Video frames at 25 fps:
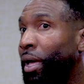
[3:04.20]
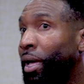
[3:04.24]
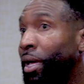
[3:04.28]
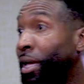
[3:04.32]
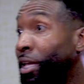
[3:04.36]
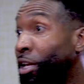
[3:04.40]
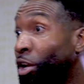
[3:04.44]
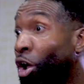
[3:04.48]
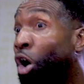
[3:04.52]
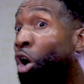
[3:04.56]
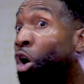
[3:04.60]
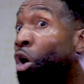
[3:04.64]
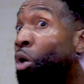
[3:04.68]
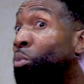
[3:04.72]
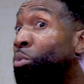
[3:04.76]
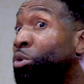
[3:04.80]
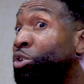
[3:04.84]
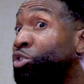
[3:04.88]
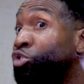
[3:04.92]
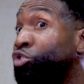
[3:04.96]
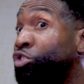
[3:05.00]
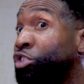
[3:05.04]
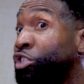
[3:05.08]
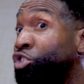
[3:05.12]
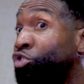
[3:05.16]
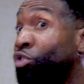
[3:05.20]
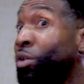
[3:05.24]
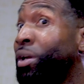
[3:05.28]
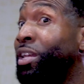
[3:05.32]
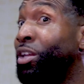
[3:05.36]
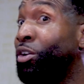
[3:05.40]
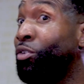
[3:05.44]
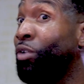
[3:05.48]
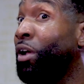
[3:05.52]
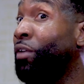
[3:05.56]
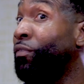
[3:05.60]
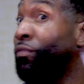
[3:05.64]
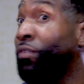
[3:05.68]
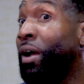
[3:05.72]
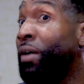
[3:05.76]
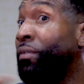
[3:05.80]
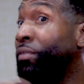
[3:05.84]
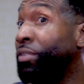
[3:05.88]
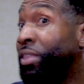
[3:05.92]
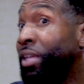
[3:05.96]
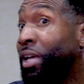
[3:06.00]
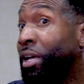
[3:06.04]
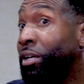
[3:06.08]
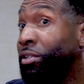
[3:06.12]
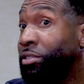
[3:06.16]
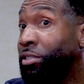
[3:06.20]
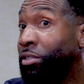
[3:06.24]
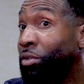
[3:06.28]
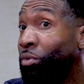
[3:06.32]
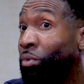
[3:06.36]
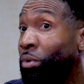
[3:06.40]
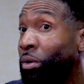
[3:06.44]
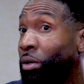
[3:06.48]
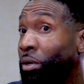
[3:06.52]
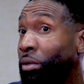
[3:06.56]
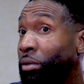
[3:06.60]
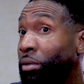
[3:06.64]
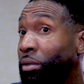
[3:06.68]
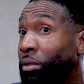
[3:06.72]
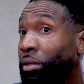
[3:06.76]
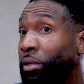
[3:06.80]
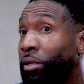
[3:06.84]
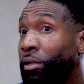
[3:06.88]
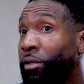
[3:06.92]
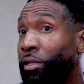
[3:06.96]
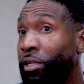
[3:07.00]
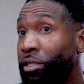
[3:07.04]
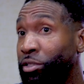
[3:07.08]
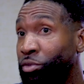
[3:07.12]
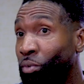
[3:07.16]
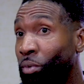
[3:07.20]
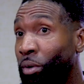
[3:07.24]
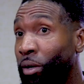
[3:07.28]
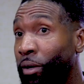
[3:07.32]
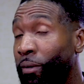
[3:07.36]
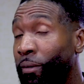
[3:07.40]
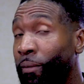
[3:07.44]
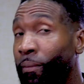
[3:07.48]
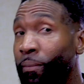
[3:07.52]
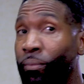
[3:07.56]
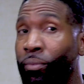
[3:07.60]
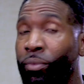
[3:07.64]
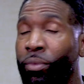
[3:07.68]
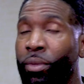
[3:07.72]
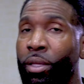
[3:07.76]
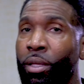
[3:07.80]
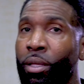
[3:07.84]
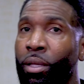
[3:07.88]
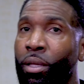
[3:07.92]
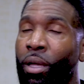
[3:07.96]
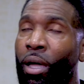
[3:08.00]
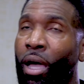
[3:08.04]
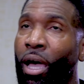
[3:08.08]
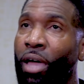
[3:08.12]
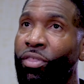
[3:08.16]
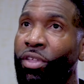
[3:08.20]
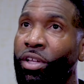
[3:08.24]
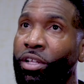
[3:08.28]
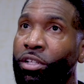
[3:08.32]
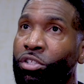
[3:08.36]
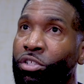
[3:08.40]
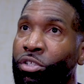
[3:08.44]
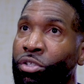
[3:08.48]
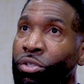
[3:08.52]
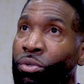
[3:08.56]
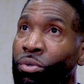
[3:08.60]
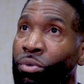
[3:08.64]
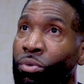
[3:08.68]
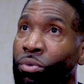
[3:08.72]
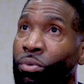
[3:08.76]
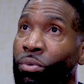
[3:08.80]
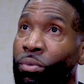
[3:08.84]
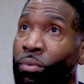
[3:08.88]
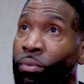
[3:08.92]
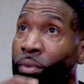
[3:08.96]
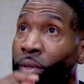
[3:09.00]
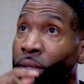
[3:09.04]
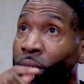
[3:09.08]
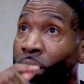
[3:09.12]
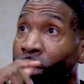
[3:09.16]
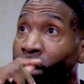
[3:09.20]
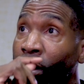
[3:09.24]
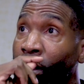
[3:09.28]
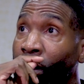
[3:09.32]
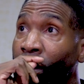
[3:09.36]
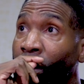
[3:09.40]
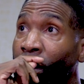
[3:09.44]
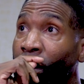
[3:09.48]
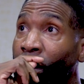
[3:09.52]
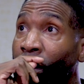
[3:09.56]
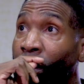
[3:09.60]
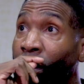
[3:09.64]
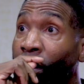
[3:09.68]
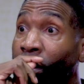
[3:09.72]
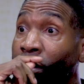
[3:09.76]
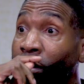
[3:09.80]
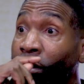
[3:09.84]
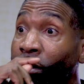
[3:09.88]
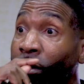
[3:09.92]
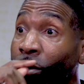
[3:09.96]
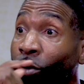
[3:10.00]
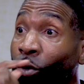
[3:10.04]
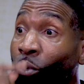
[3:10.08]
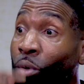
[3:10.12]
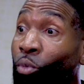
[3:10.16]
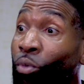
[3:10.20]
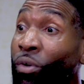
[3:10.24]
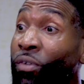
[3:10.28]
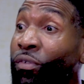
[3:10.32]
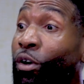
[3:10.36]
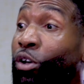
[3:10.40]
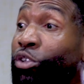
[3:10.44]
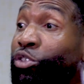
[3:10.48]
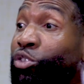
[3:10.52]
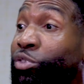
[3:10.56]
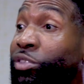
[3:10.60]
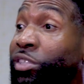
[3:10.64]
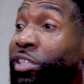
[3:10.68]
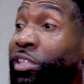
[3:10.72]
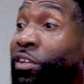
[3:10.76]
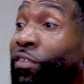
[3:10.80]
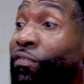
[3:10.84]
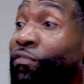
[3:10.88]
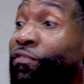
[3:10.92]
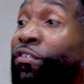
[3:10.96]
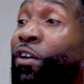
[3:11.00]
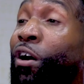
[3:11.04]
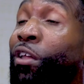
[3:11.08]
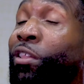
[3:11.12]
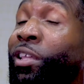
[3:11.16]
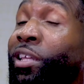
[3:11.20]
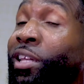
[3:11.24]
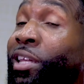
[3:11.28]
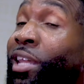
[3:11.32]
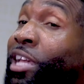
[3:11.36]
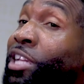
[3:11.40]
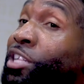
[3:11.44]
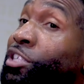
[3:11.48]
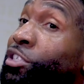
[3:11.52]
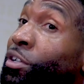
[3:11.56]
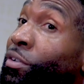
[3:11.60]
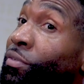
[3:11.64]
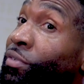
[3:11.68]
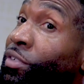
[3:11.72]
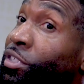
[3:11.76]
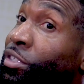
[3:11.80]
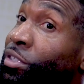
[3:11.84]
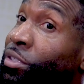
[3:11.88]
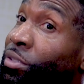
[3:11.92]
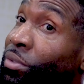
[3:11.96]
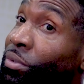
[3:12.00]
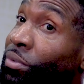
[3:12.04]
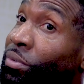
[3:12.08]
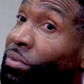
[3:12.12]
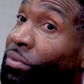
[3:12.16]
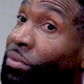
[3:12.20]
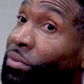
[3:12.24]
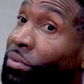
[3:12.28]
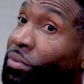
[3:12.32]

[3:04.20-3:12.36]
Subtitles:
in home, which is a training ground for everything else in the world. That's one. I think two, we've also seen the fallen nature of it too.